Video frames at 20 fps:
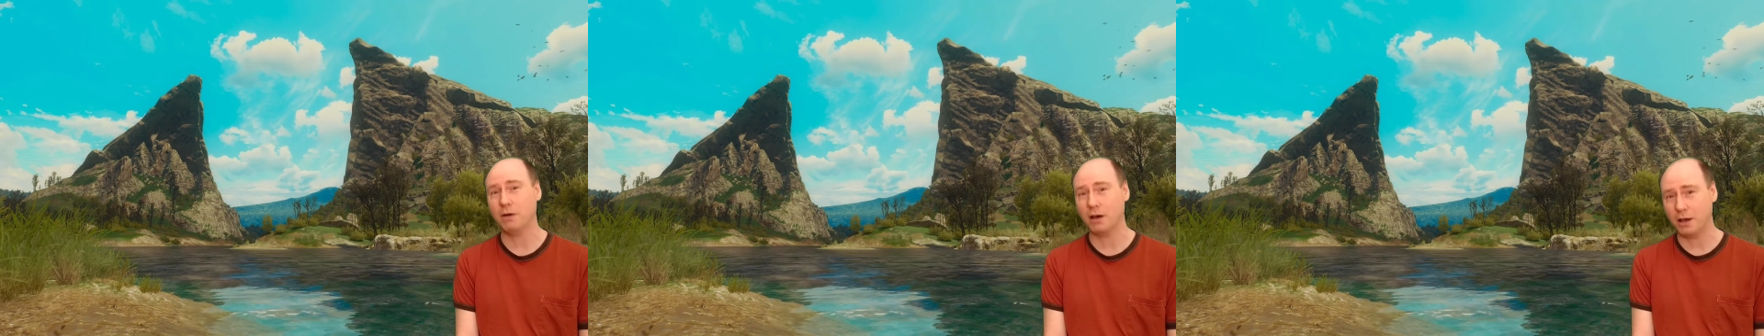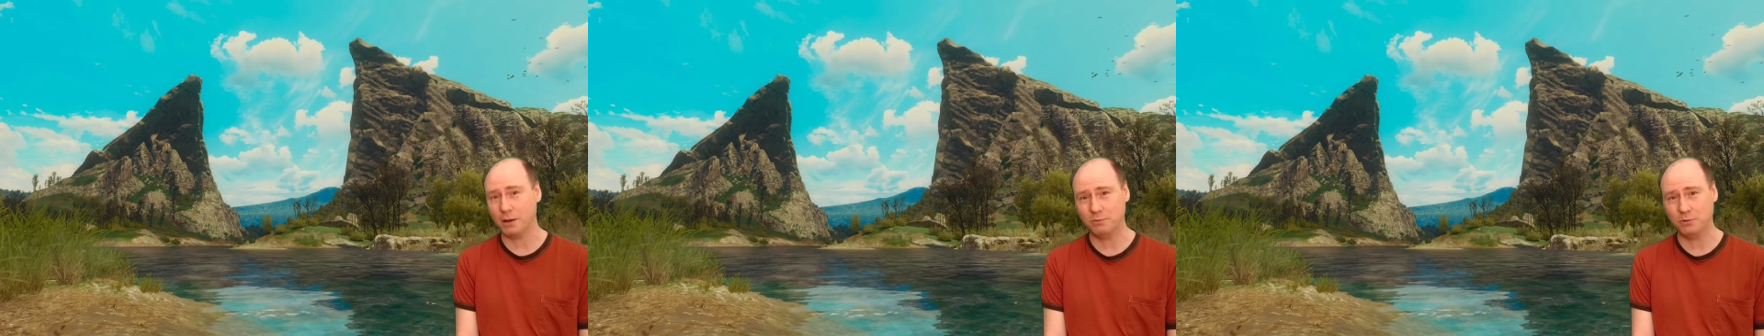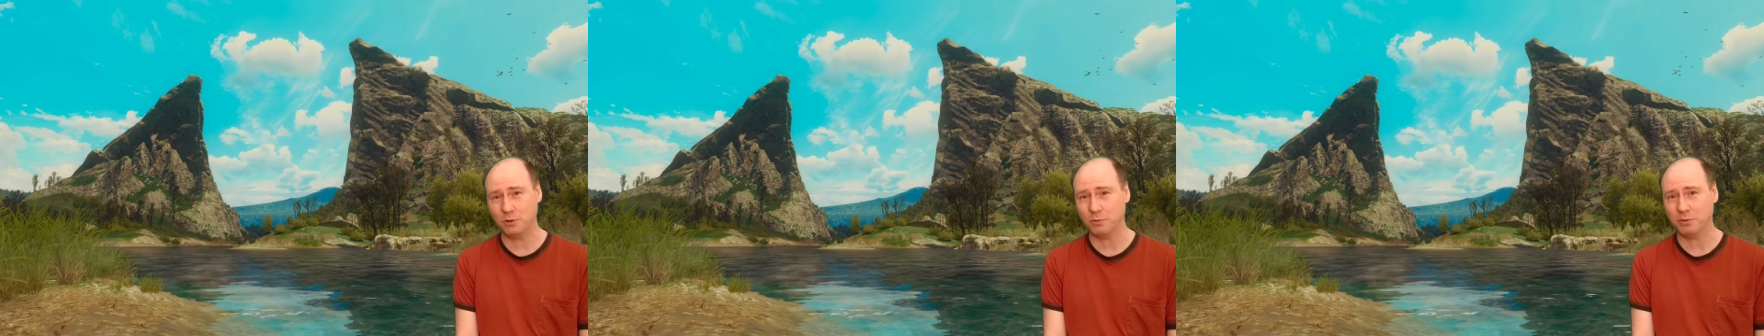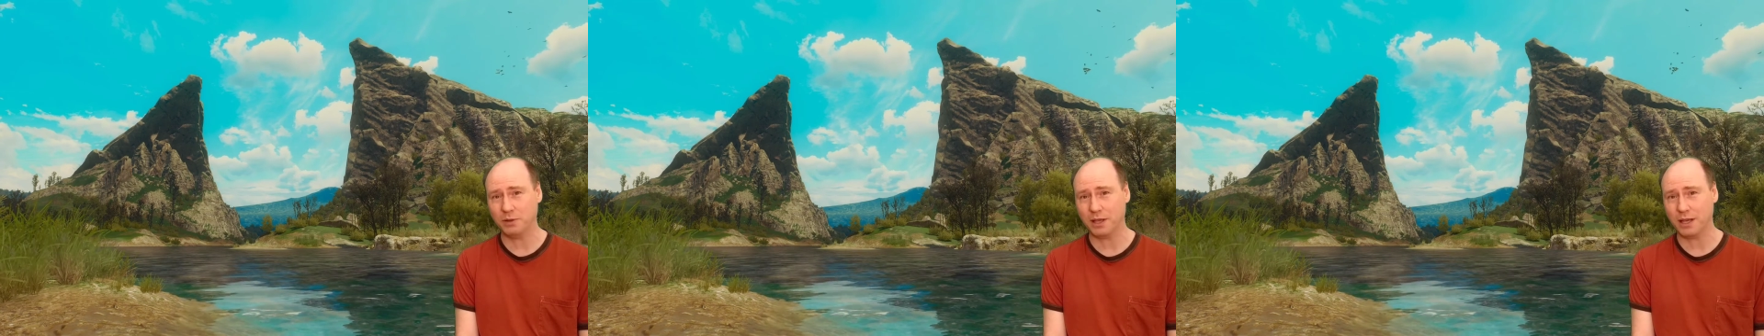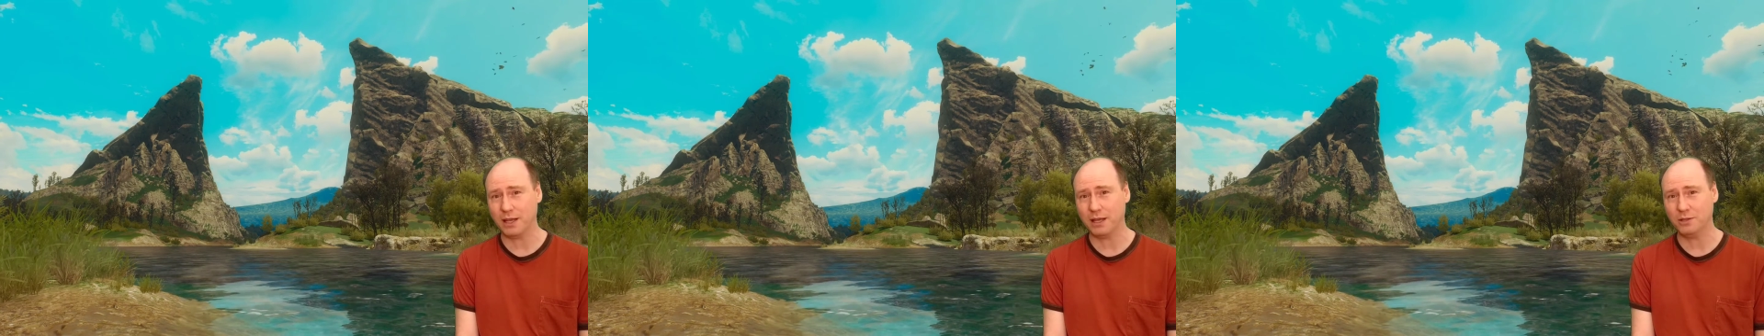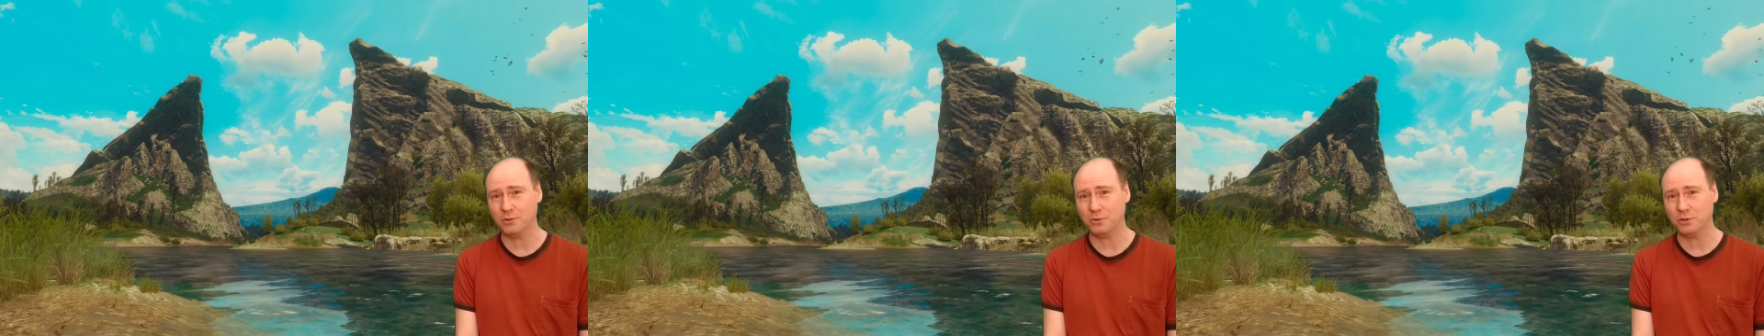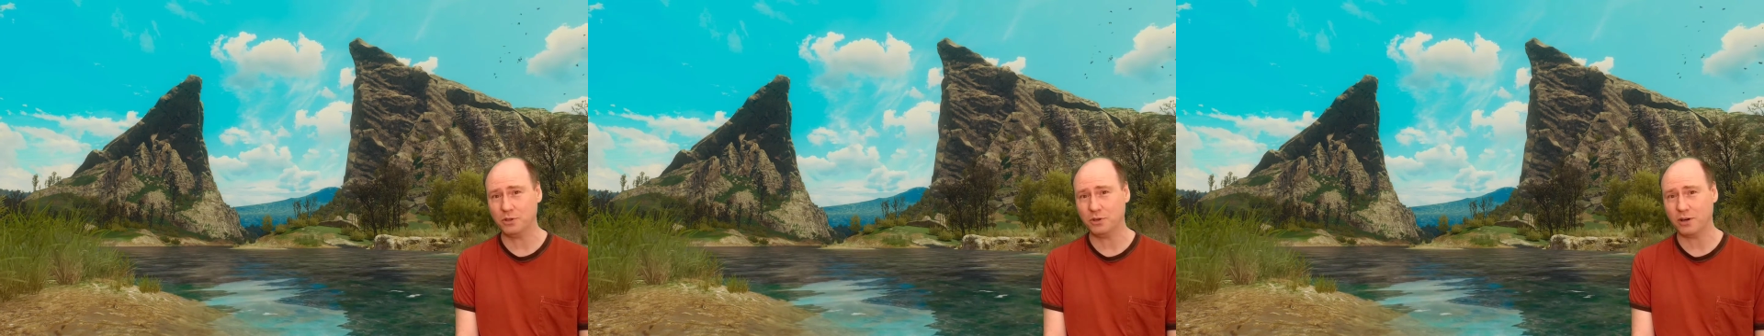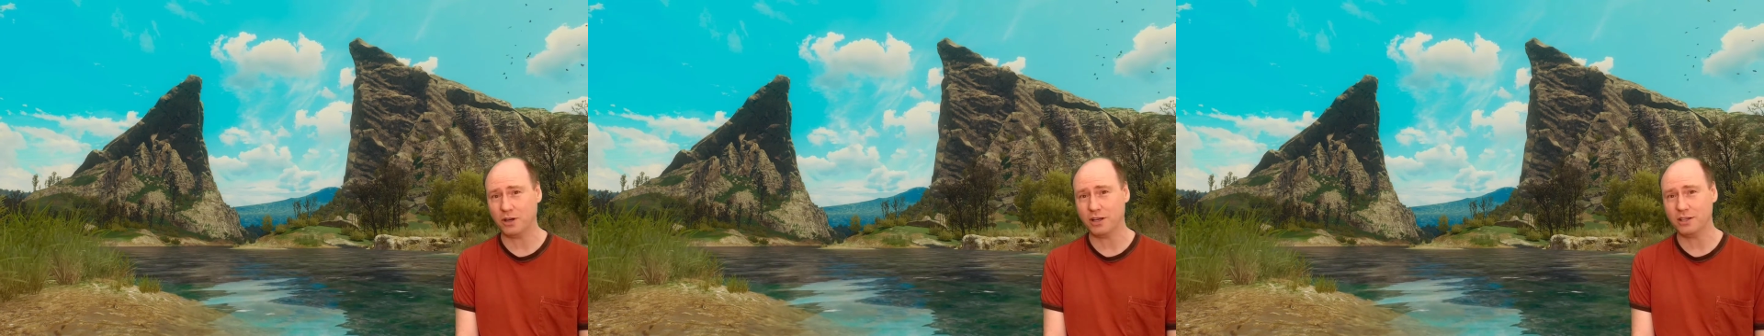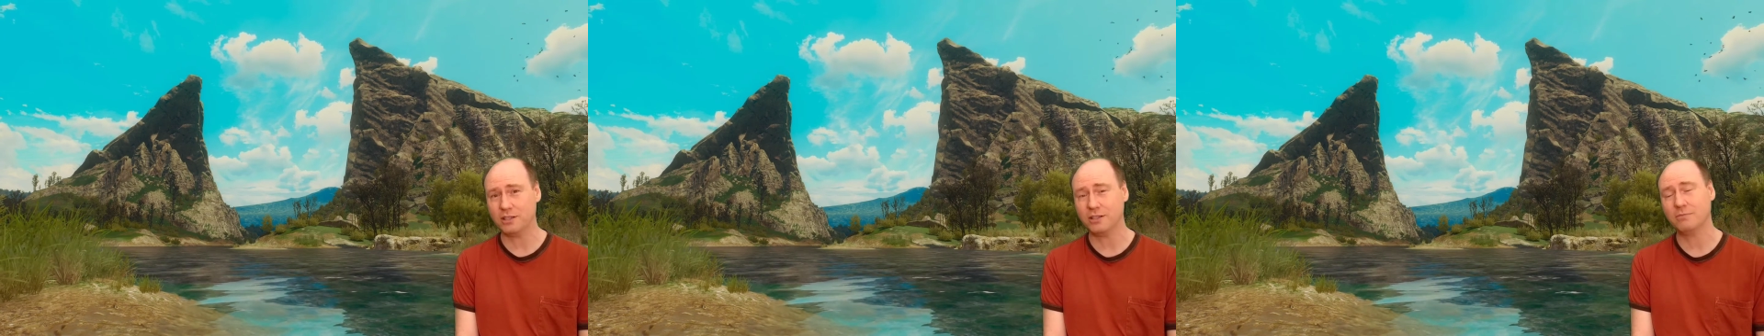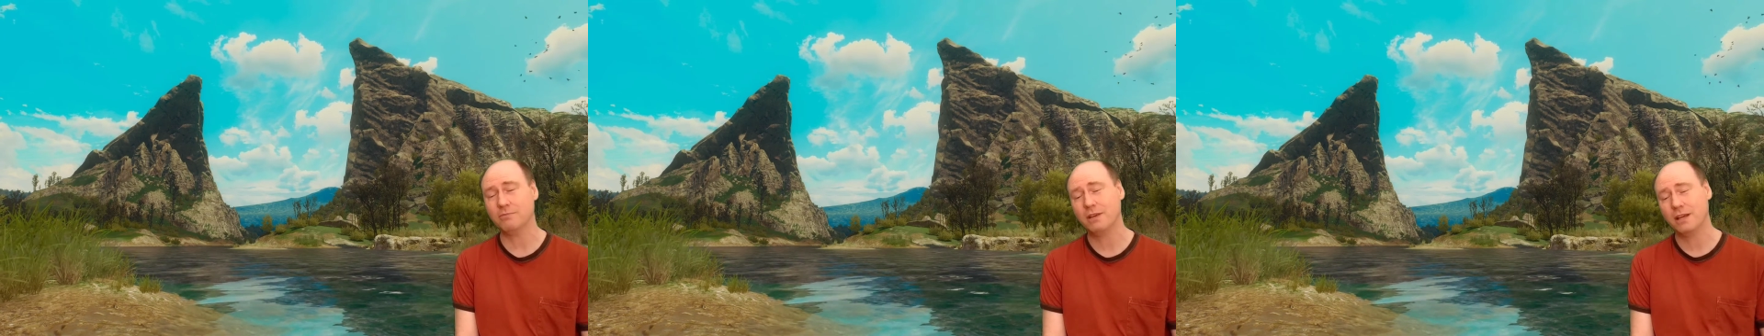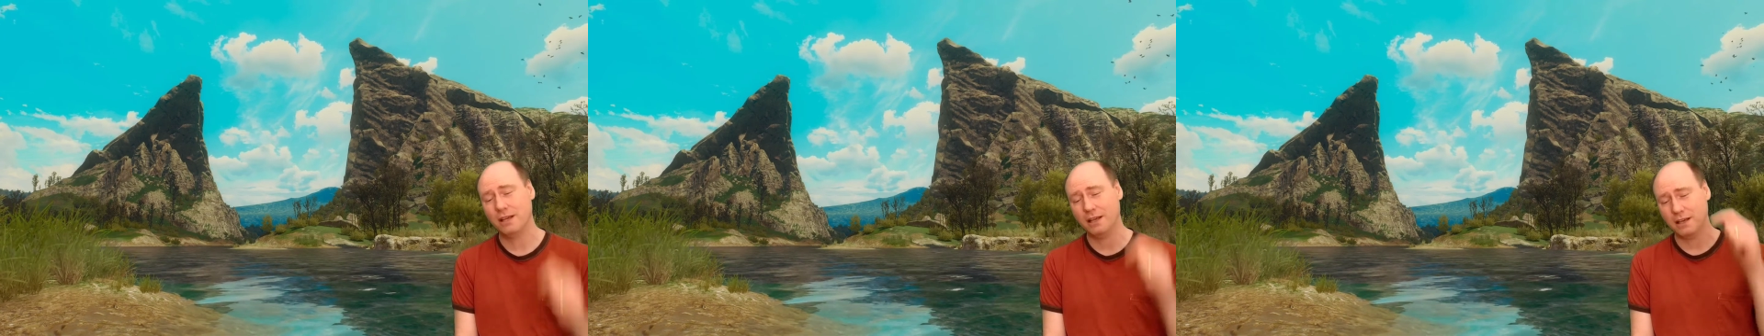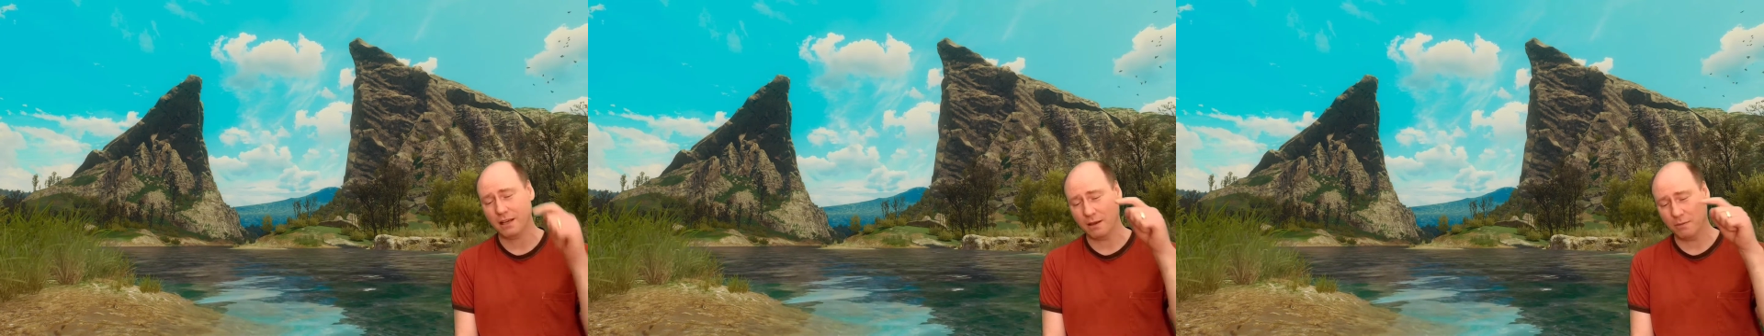Bob's replies, which are awesome,